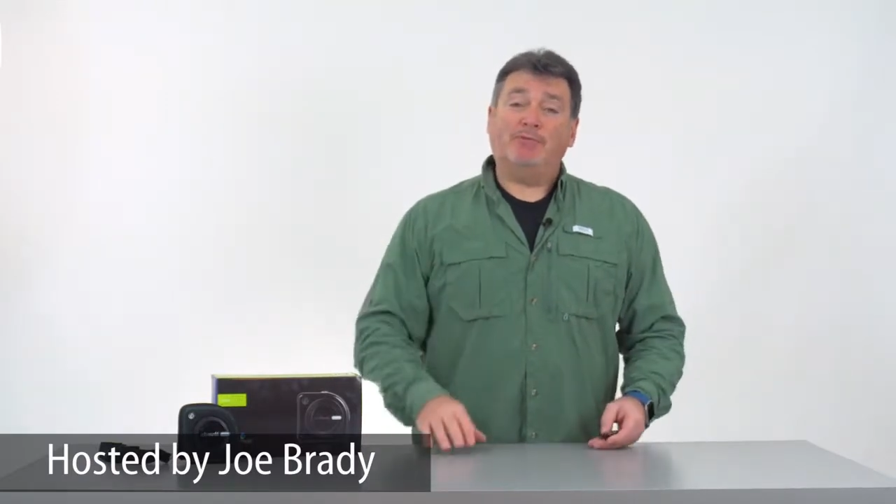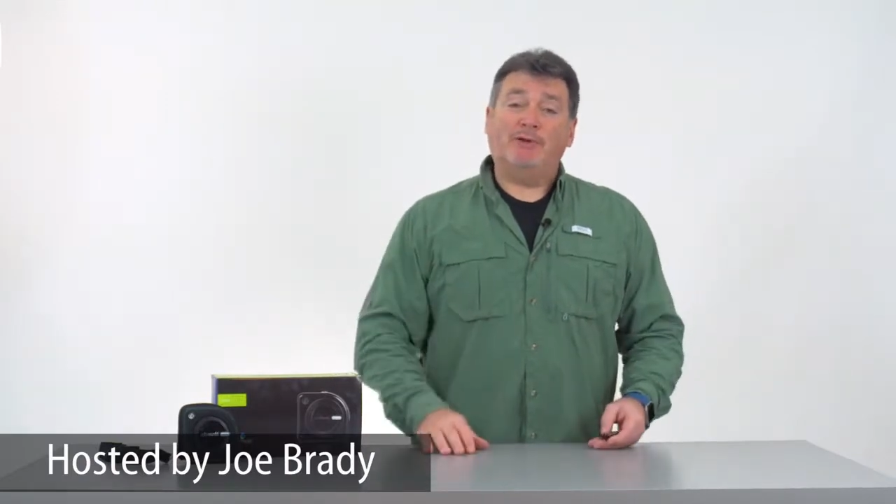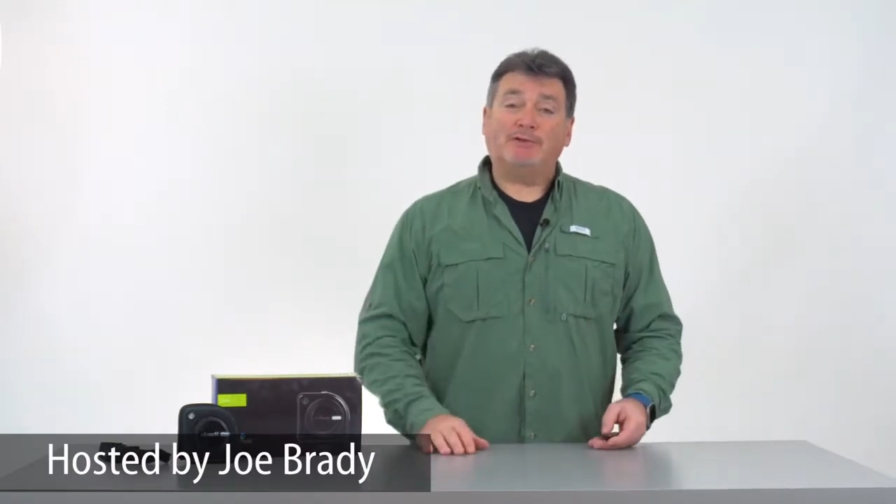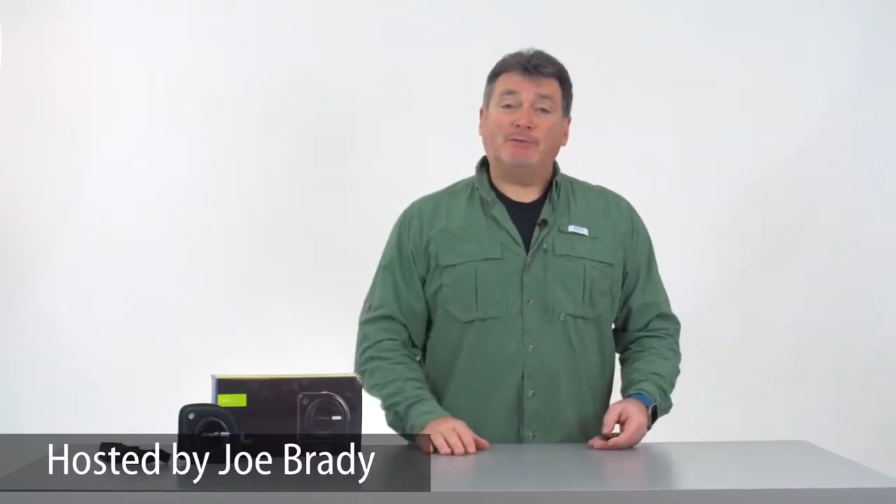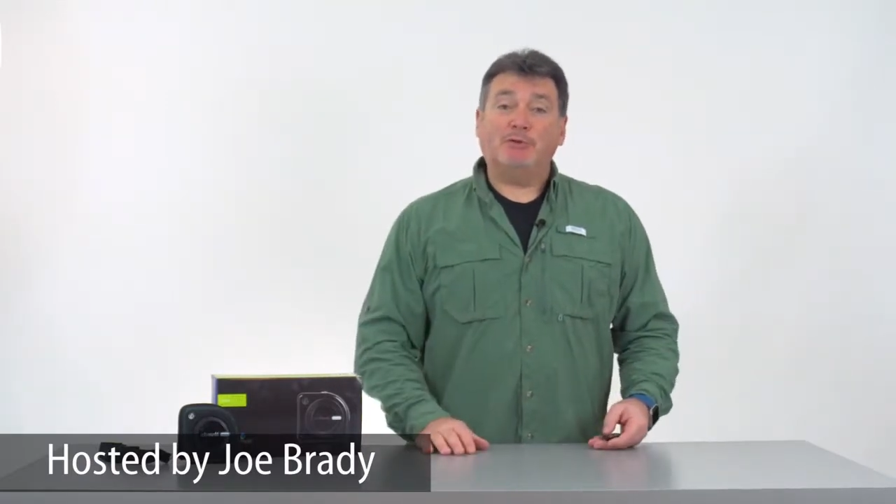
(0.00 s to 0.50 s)

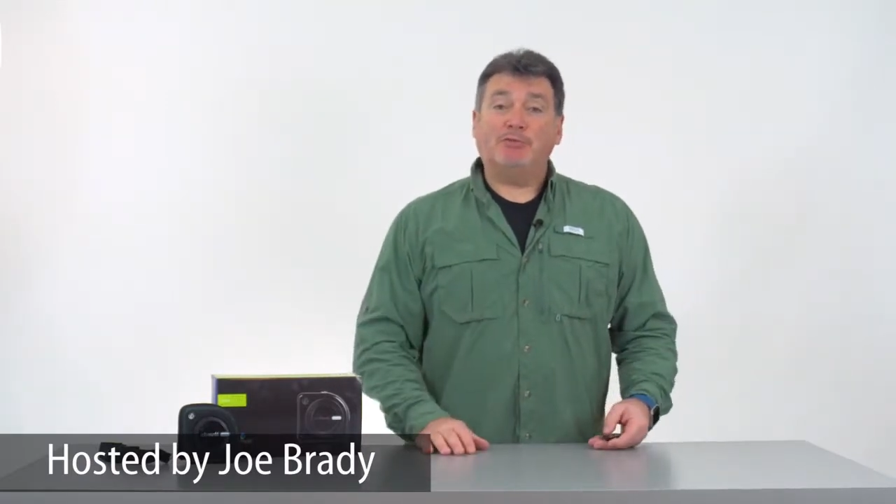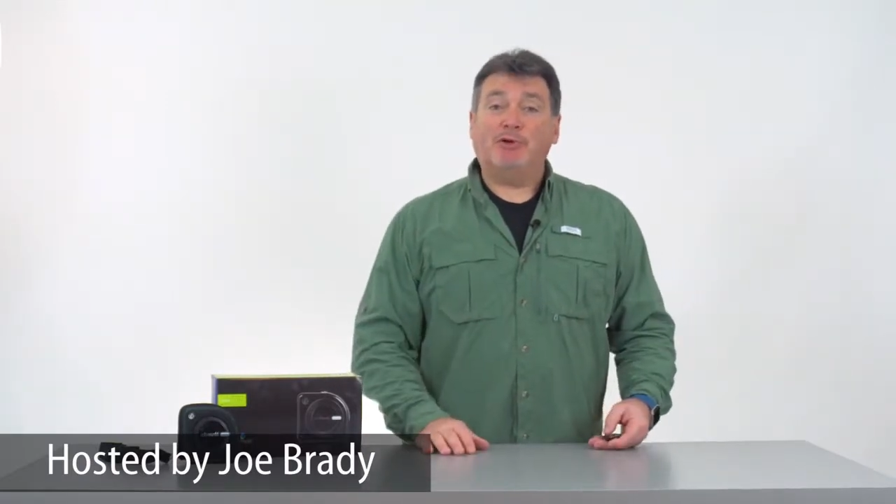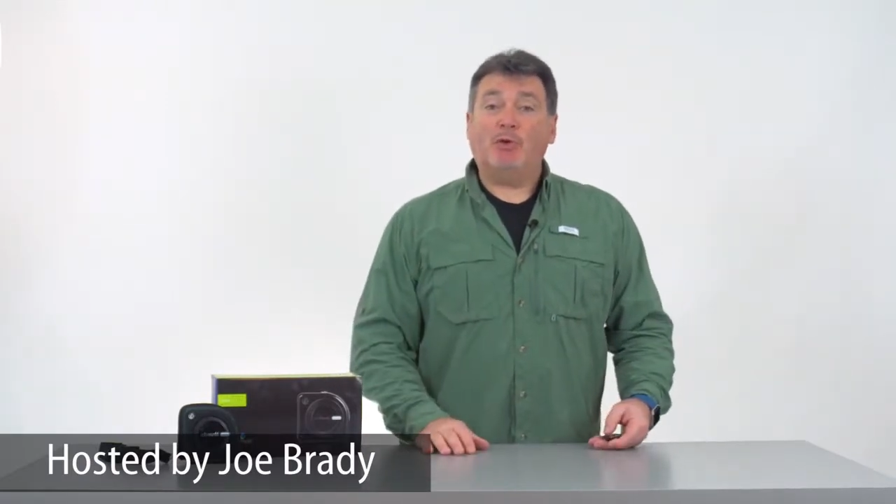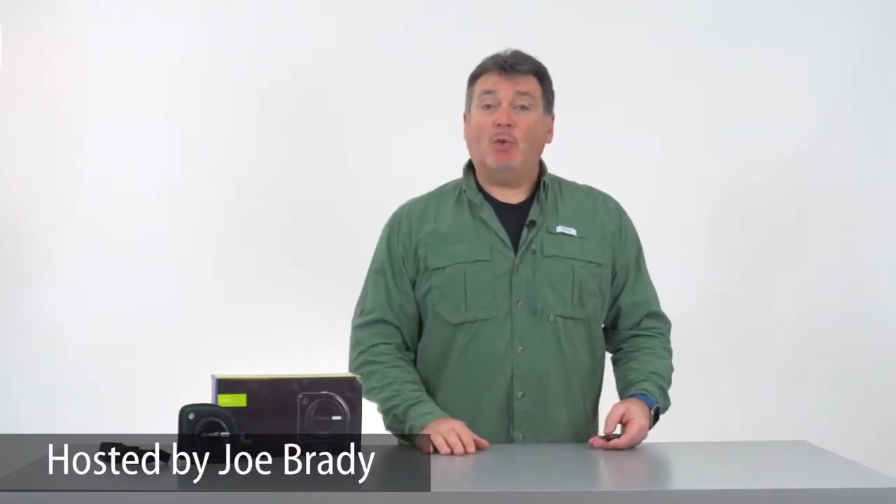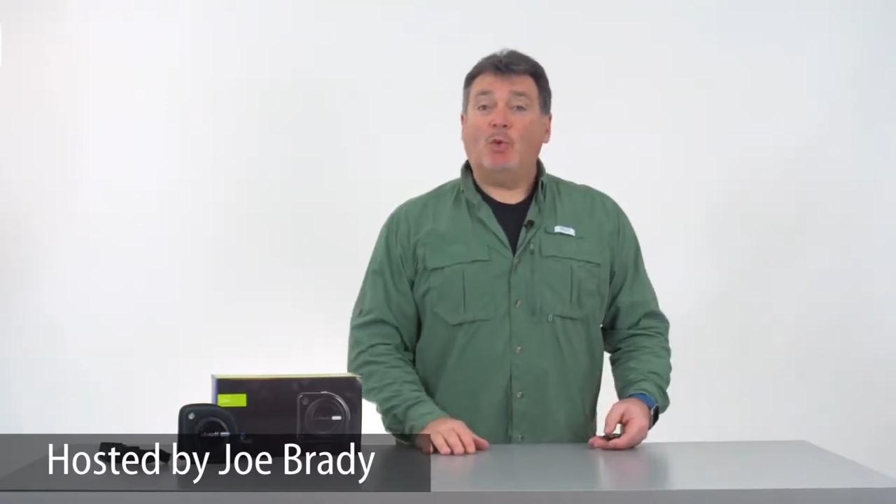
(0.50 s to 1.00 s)
prints from your
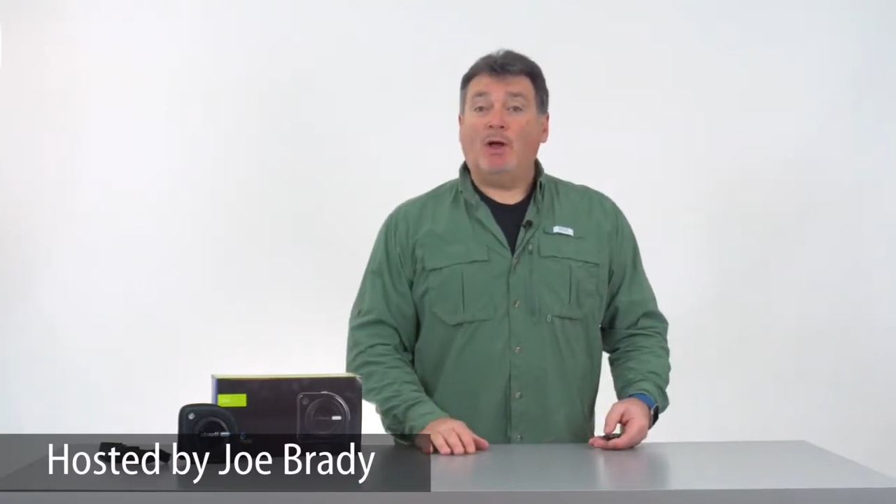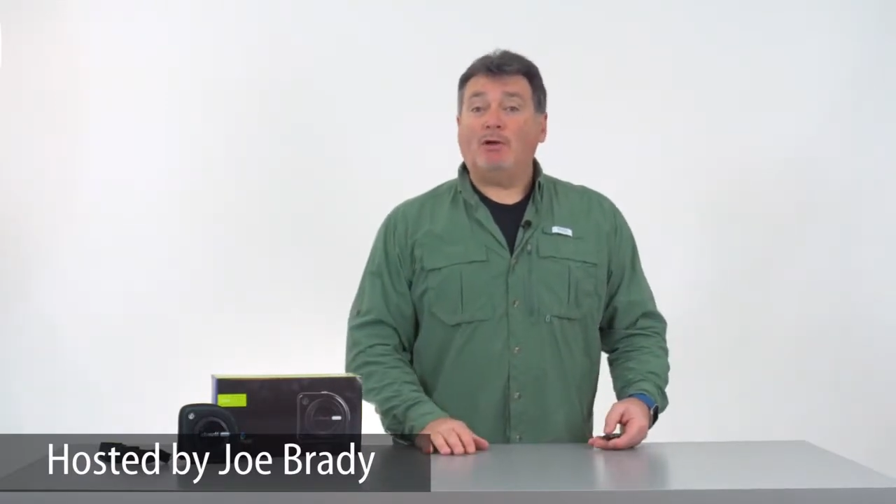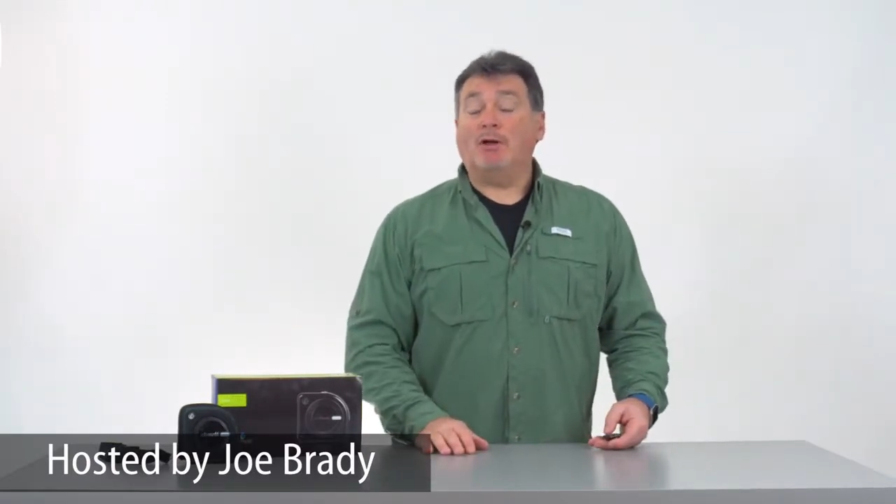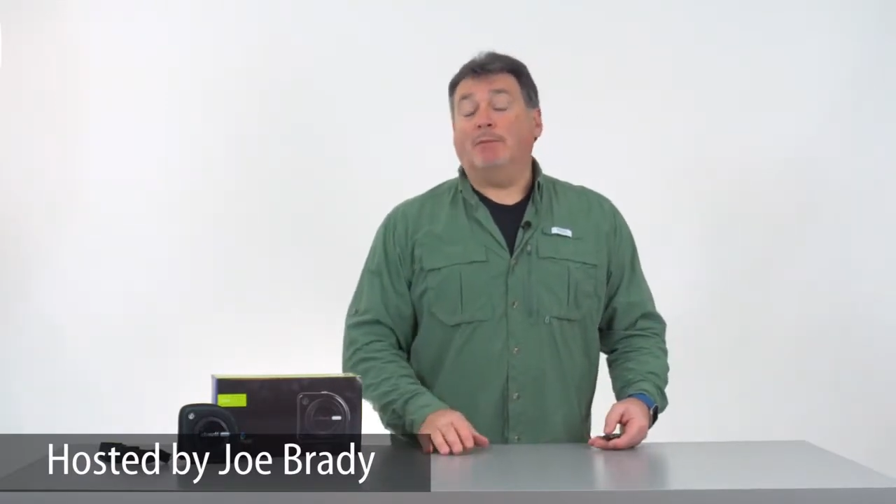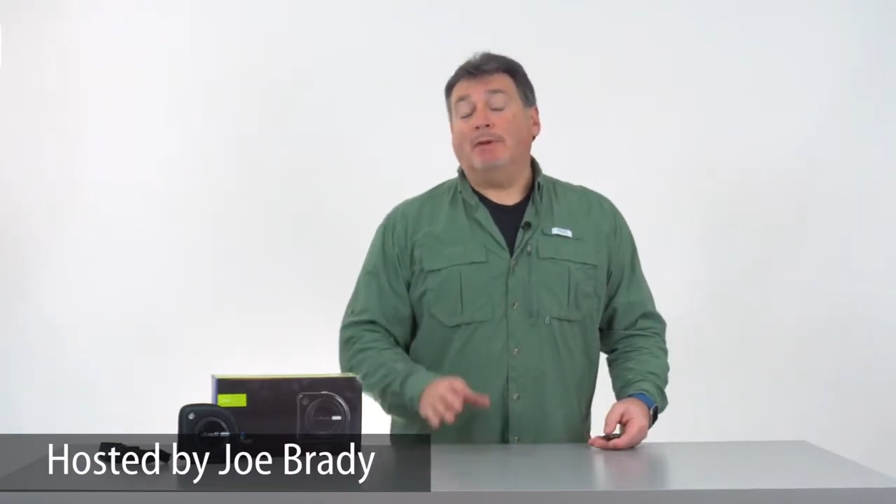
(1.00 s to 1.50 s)
printer,
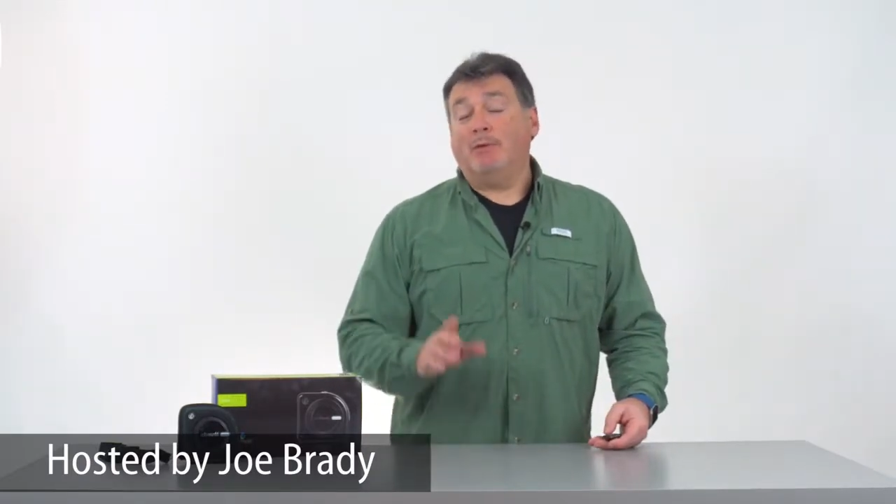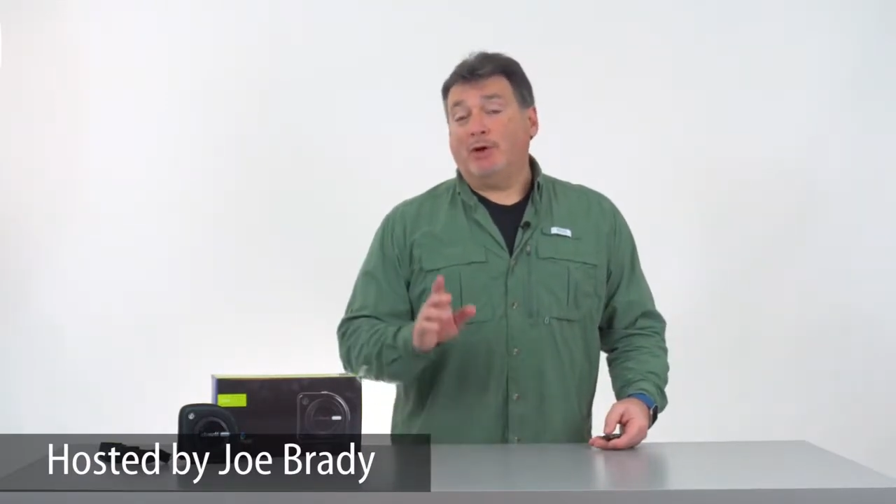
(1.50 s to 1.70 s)
welcome.